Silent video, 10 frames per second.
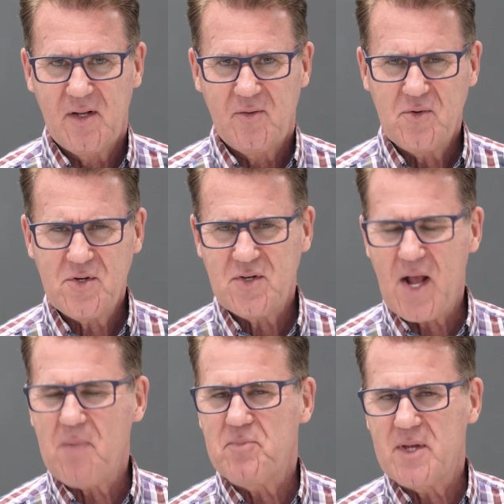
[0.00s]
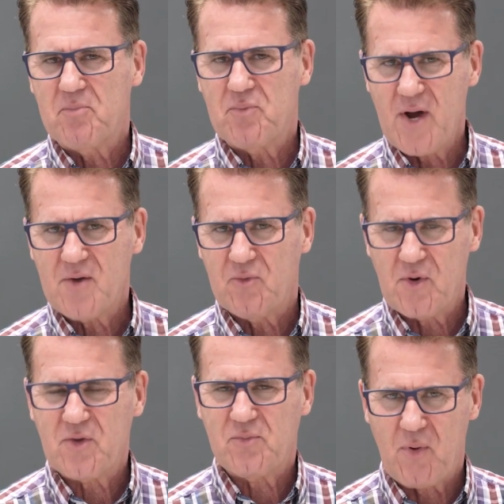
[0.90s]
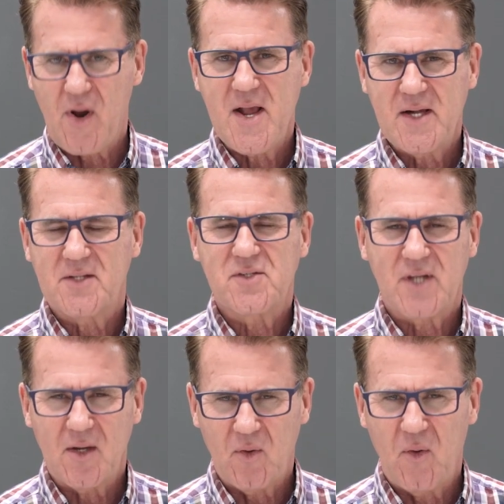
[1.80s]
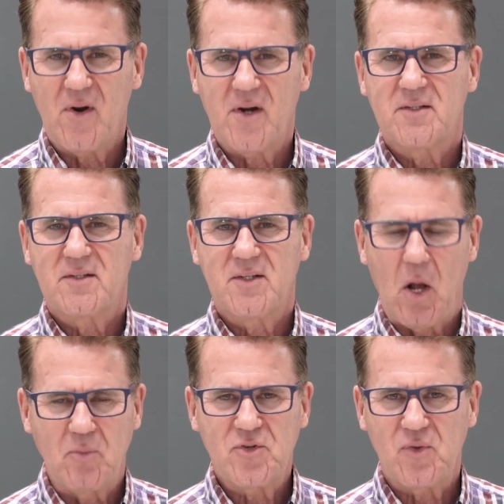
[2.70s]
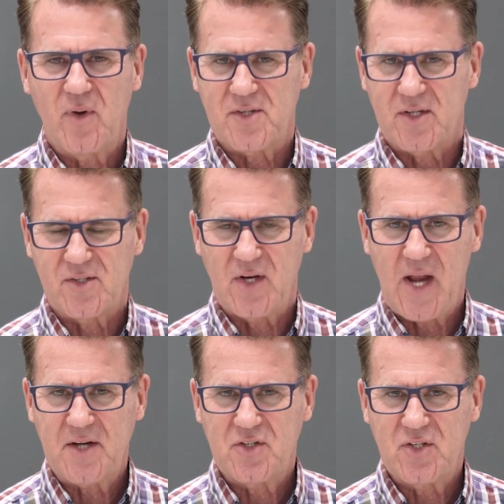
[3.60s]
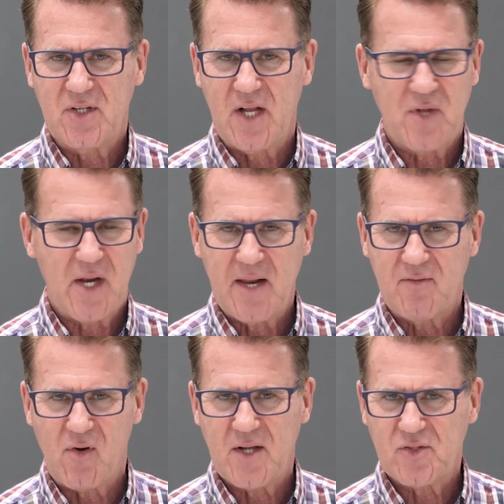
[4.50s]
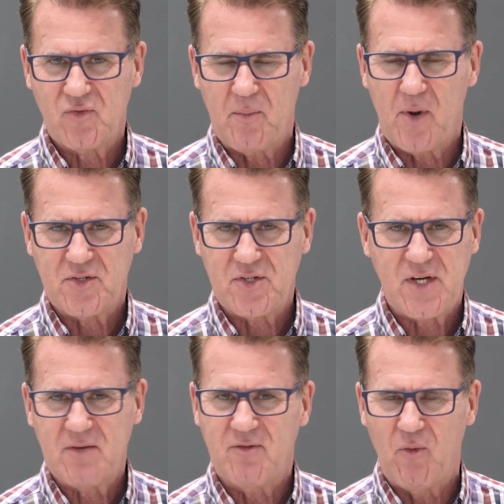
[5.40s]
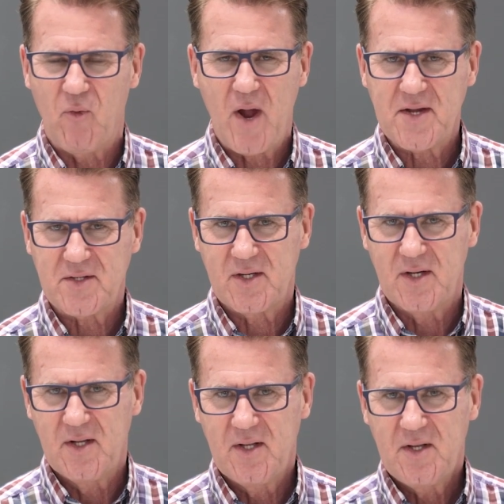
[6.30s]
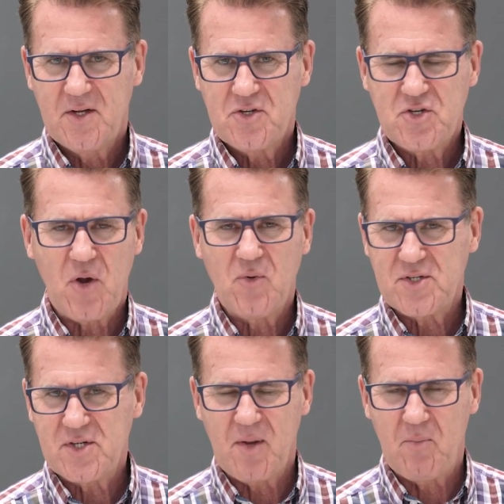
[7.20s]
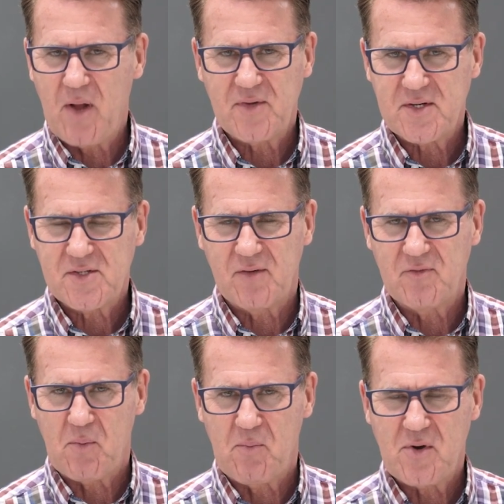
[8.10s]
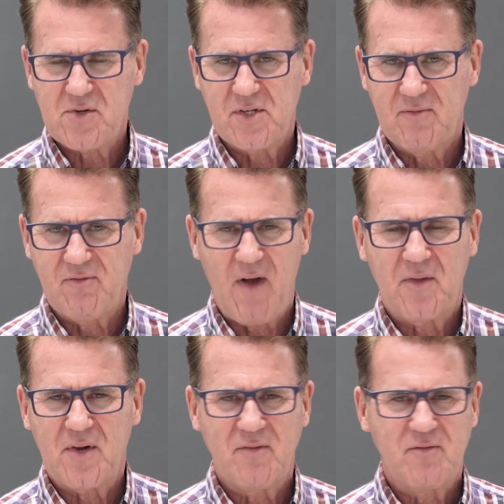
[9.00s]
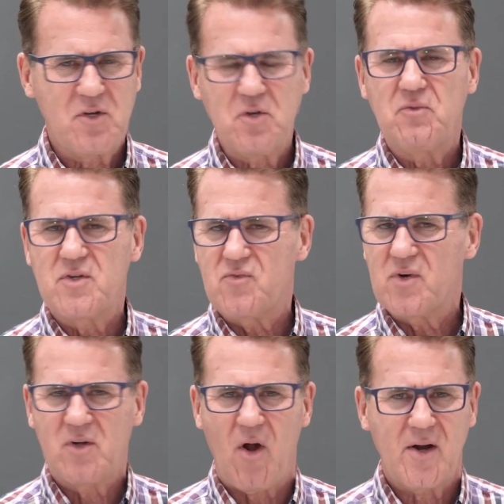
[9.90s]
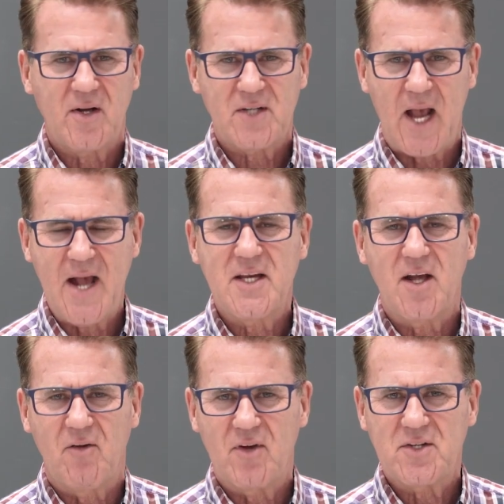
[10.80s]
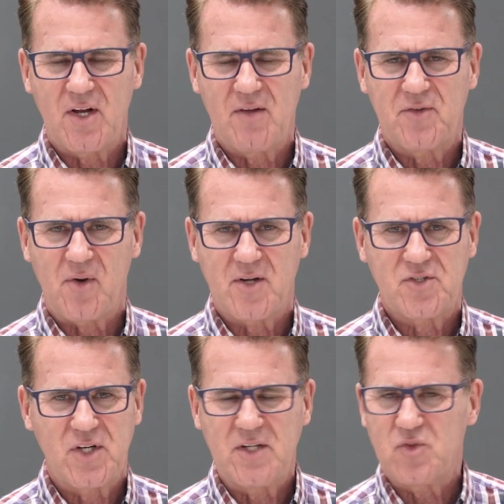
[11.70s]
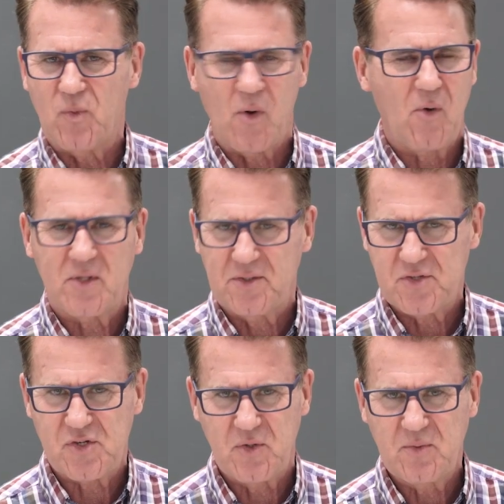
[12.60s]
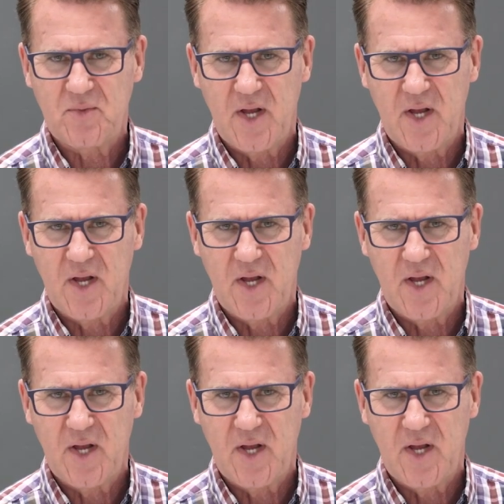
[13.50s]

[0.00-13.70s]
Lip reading: Wouldn't that be a prayer worth praying and say, Lord, come to us as a nation and deliver us from our sinful ways. Show us the abundance of your mercy. Father, if you would regard any of us after our sins, we're all consumed.